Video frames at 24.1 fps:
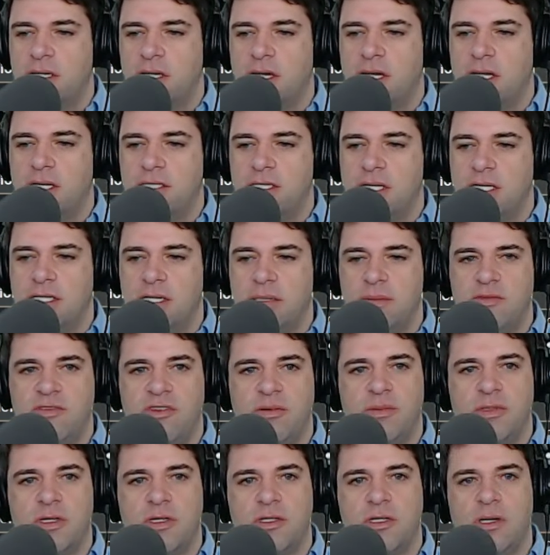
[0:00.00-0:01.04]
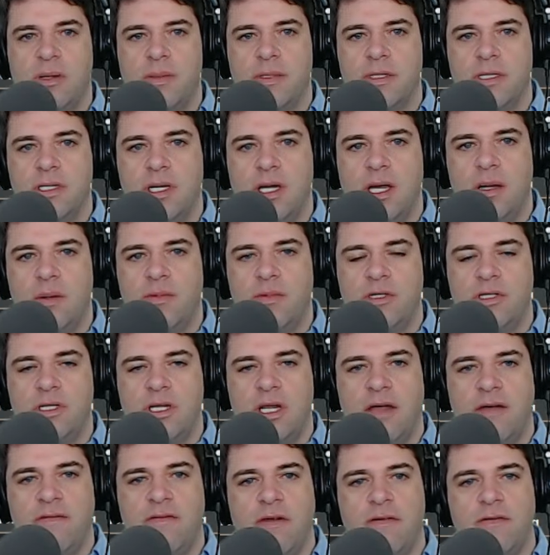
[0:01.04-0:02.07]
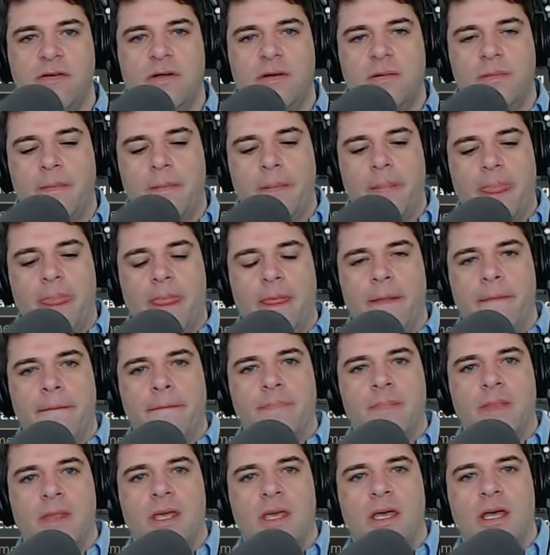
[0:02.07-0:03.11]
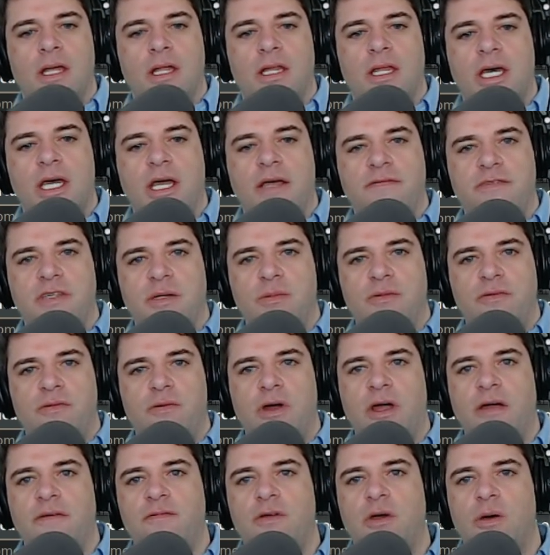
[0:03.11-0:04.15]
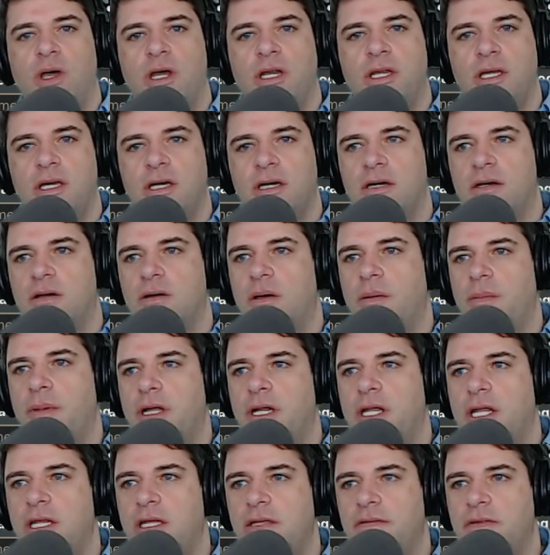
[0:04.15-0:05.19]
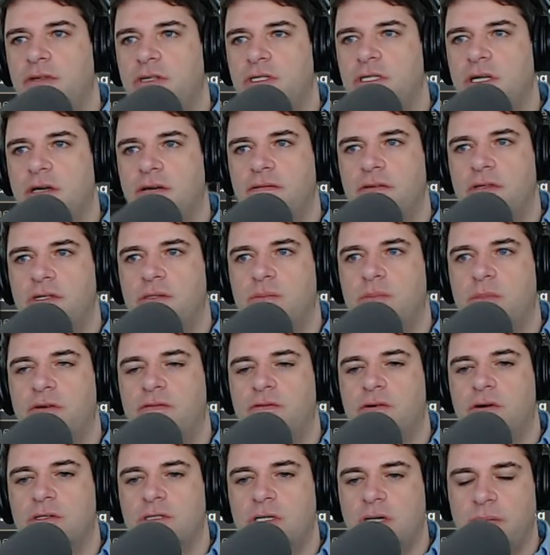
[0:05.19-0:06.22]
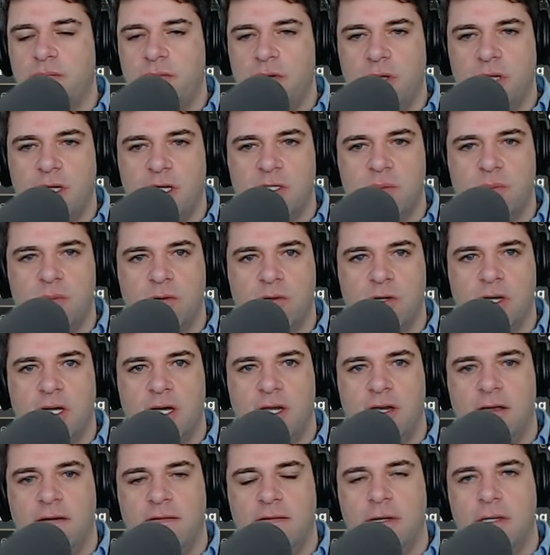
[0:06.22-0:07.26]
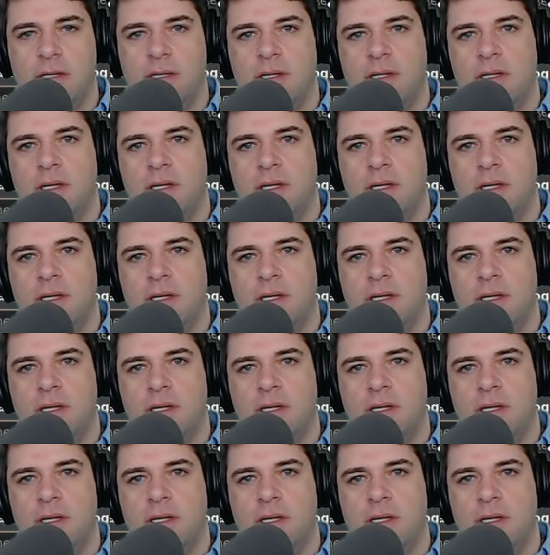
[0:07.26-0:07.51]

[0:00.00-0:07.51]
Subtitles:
It's nice to have stream such topics. Yeah, I appreciate it. I've never, like I've said before, I have no idea about any of this stuff. This is my first time really exploring any of it.